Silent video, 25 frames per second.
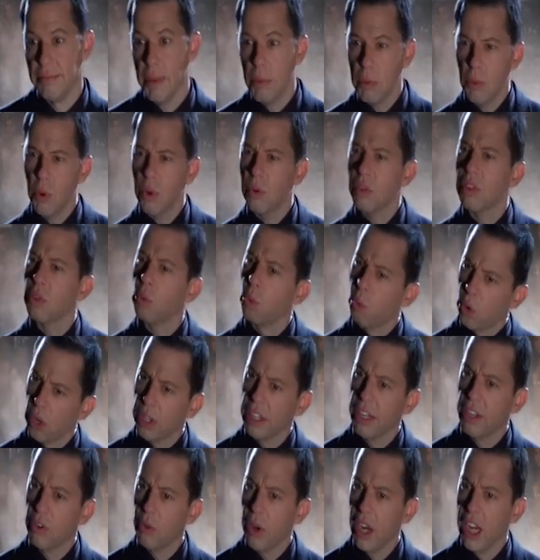Maybe one with a
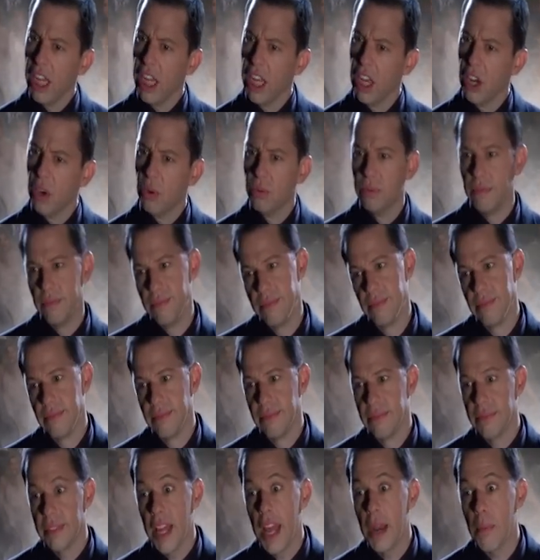working radio
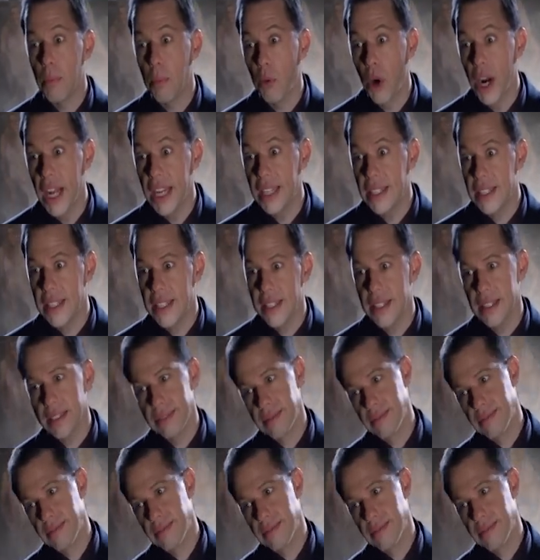and brakes.